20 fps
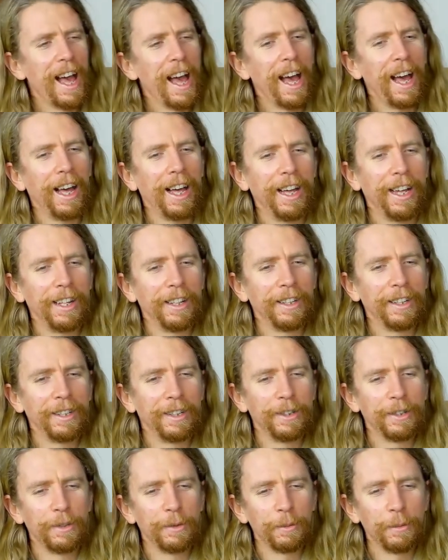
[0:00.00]
Uh,
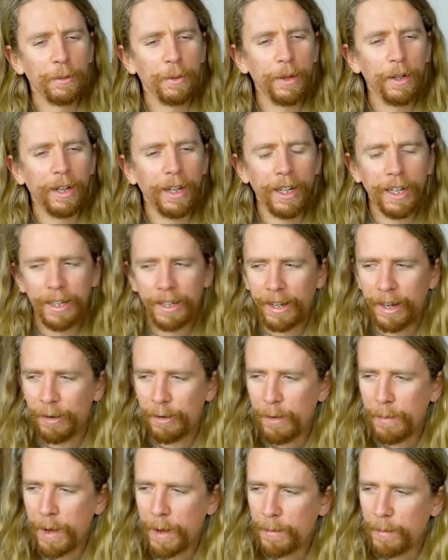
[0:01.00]
there's one line that I
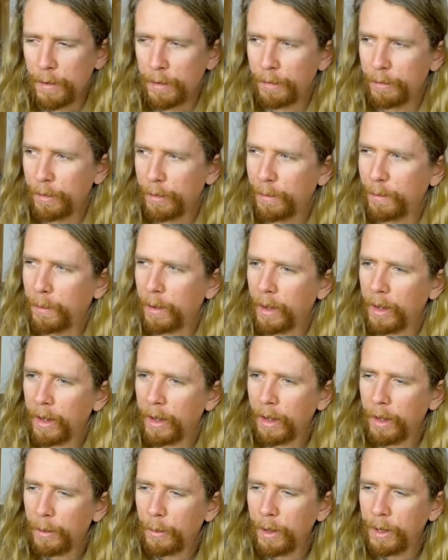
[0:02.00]
remember from
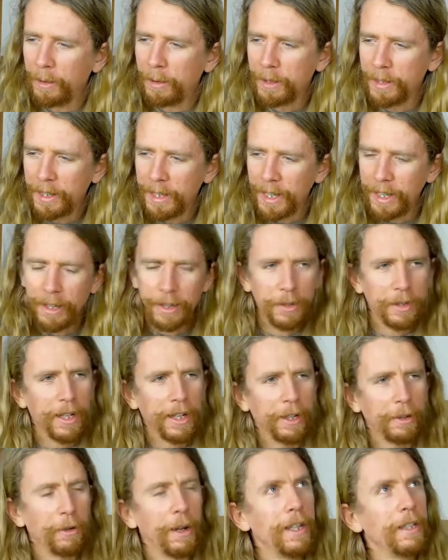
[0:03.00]
when I was a teenager. They
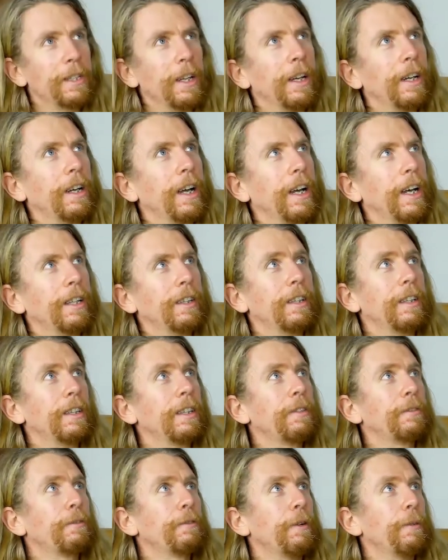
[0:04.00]
had a great song uh,
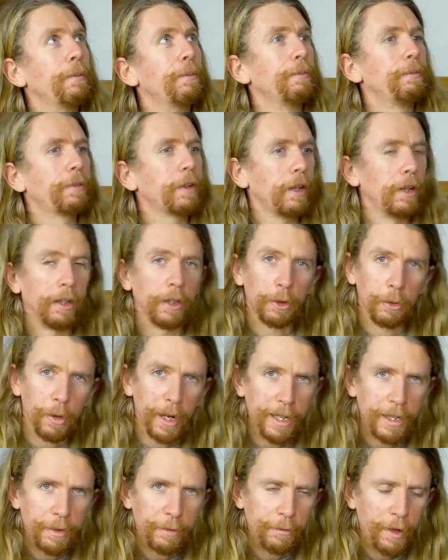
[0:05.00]
from called "The
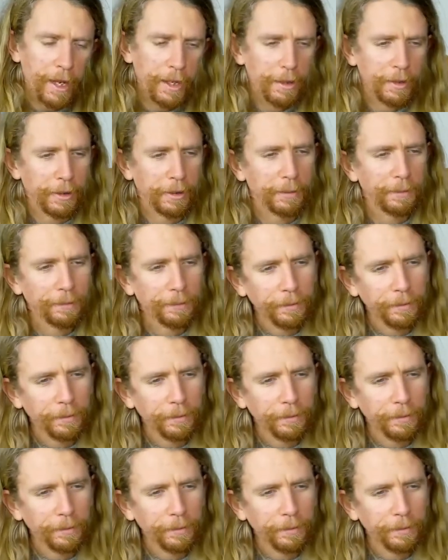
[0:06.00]
Great Defector."